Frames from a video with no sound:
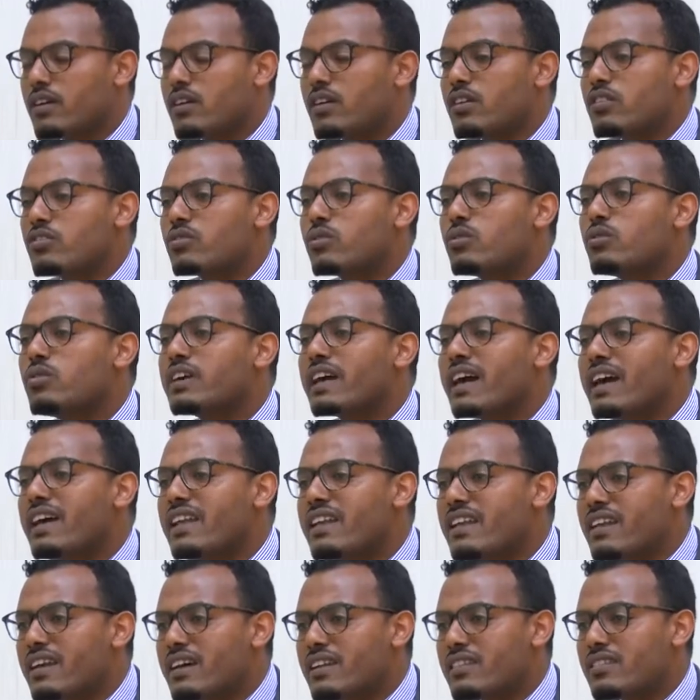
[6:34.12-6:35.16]
So you
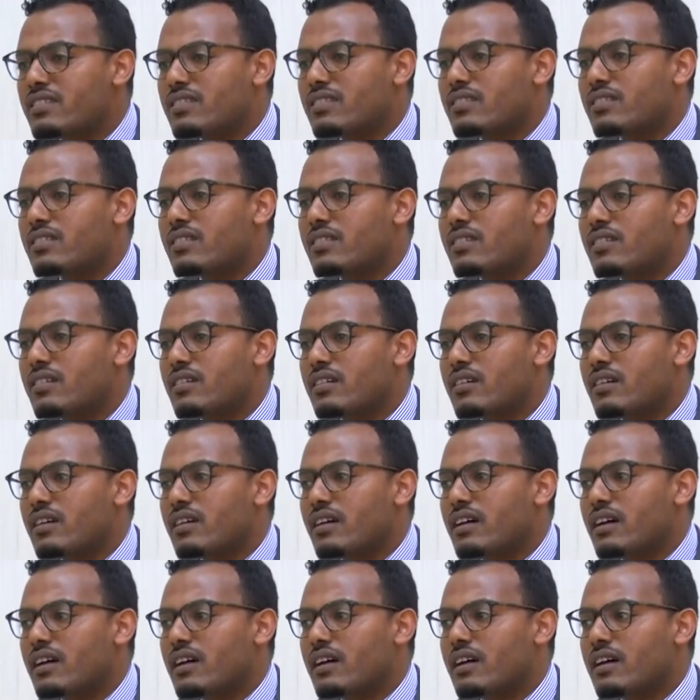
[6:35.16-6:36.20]
cannot
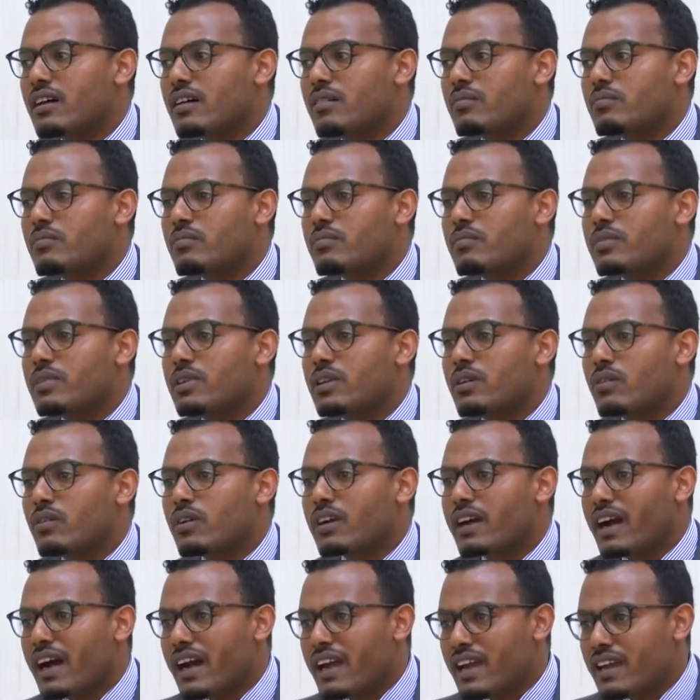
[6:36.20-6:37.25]

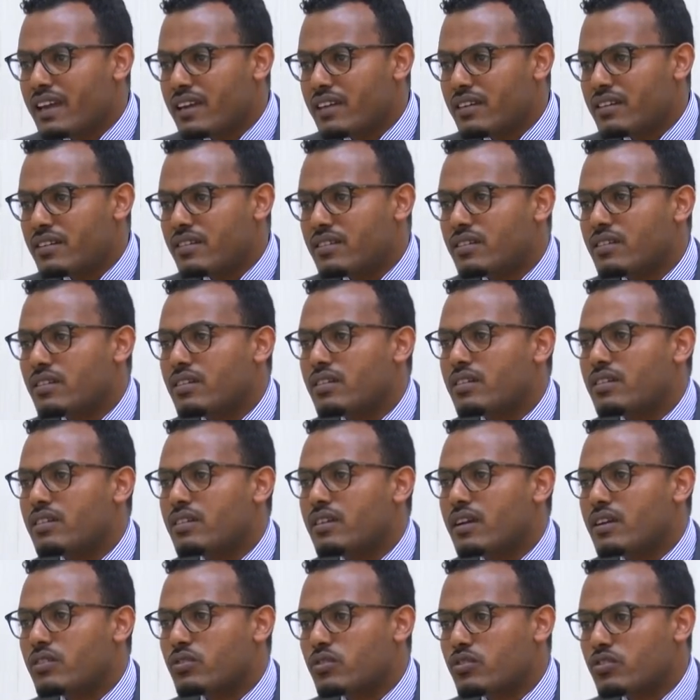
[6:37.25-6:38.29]
guide
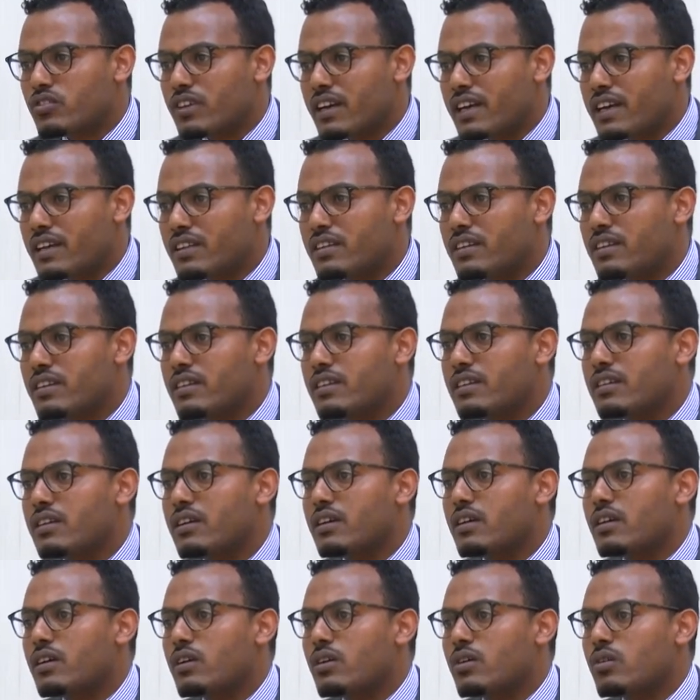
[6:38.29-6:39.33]
a society
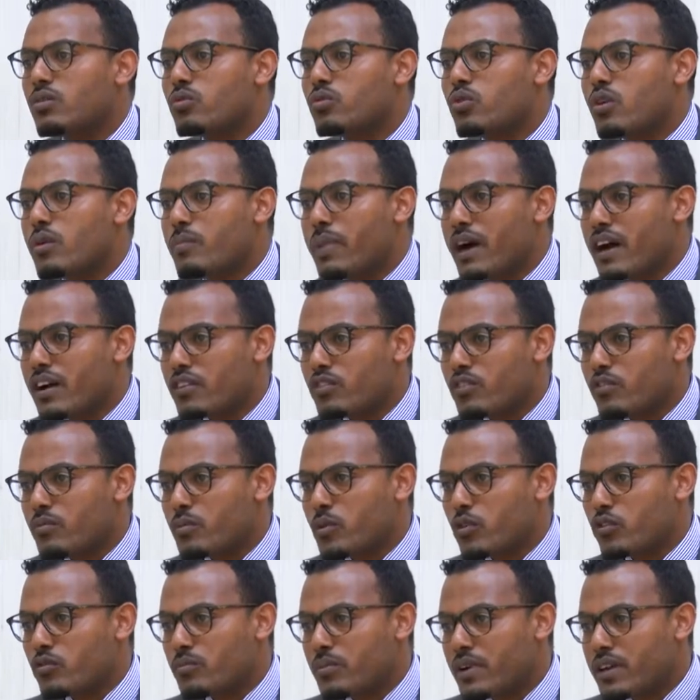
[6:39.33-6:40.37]
to a path of
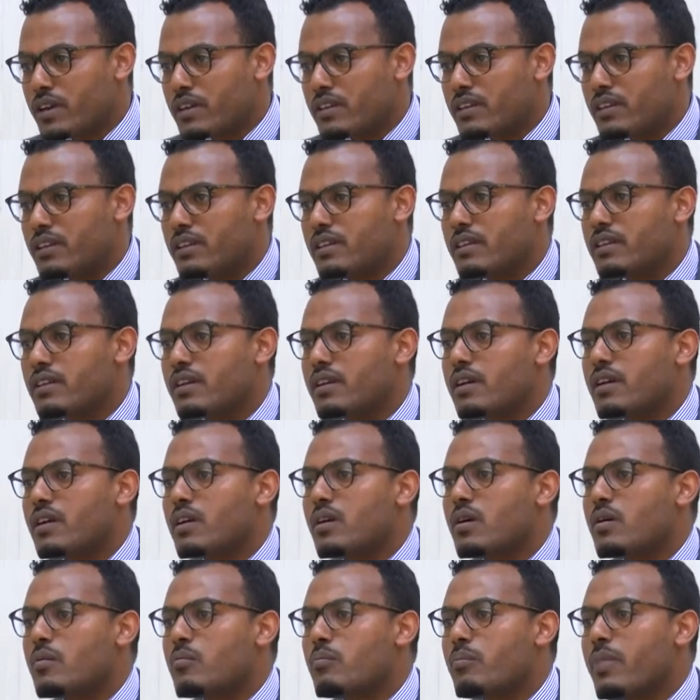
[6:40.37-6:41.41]
prosperity
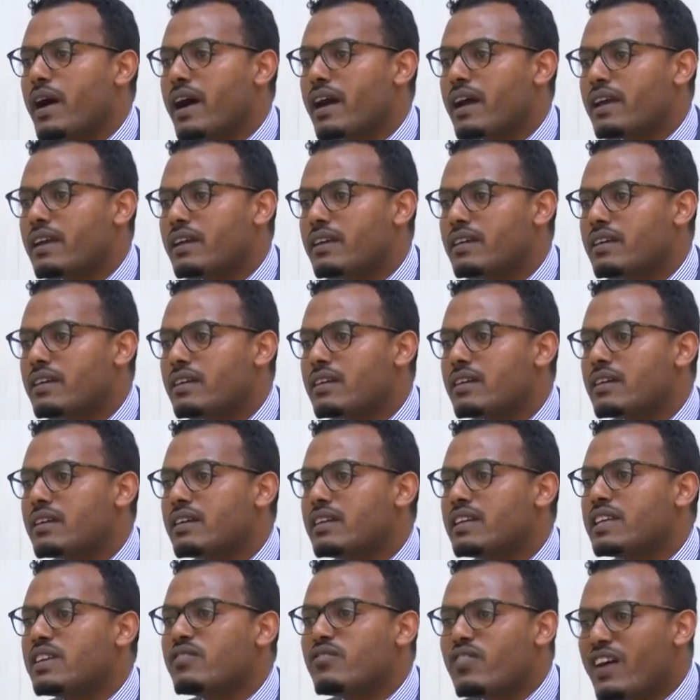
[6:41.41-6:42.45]
by
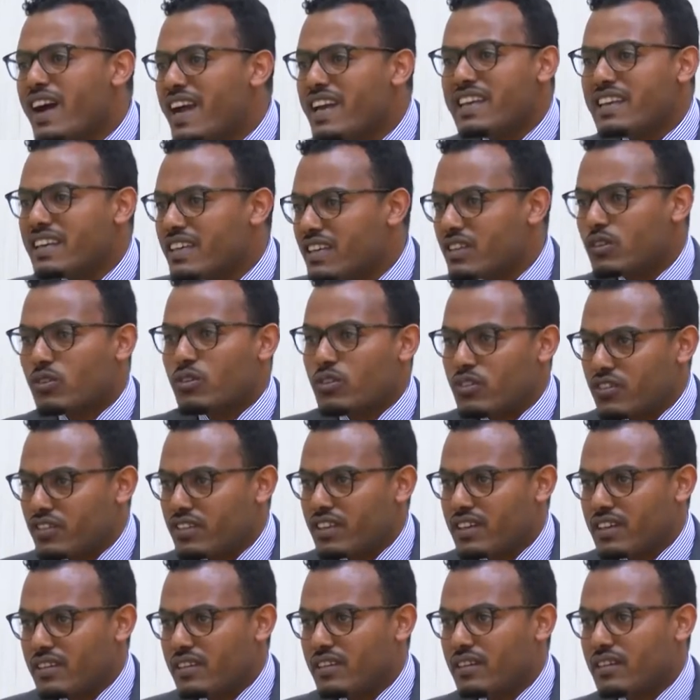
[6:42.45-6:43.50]
dividing it
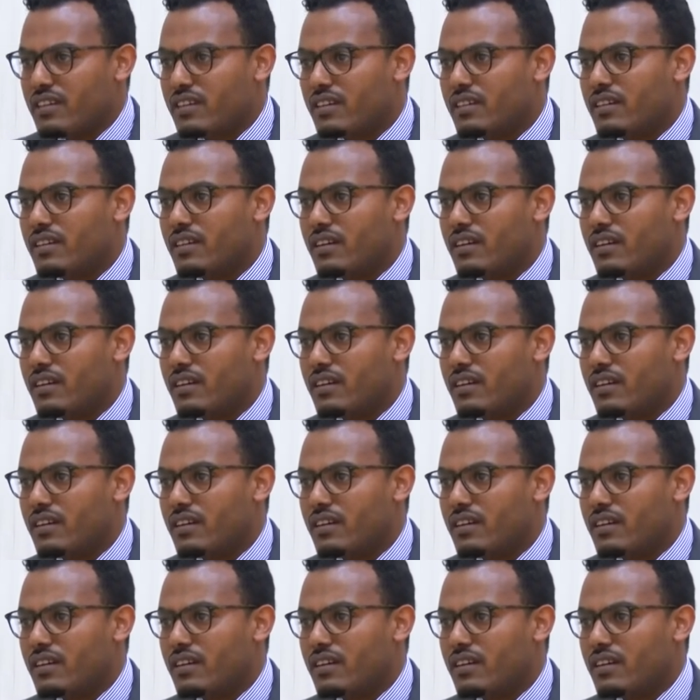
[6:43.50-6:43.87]
constantly.